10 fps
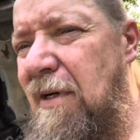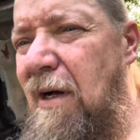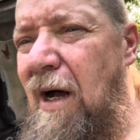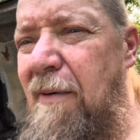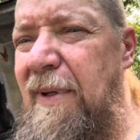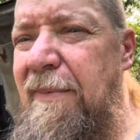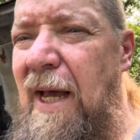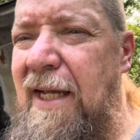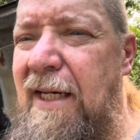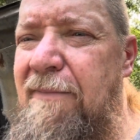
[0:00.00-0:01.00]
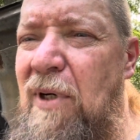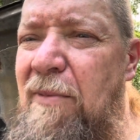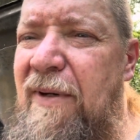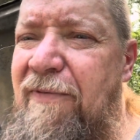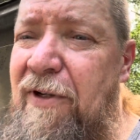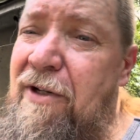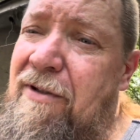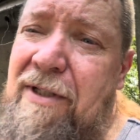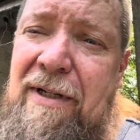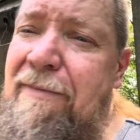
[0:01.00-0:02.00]
I'll be back in a moment. For you,
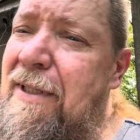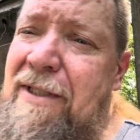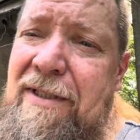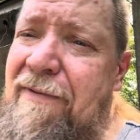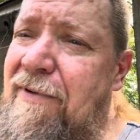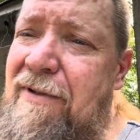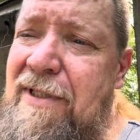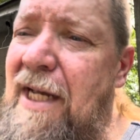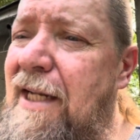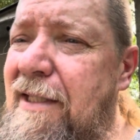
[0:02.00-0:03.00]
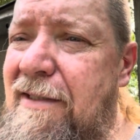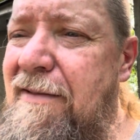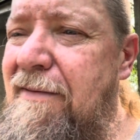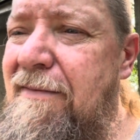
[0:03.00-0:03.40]
it's going to be just a few seconds.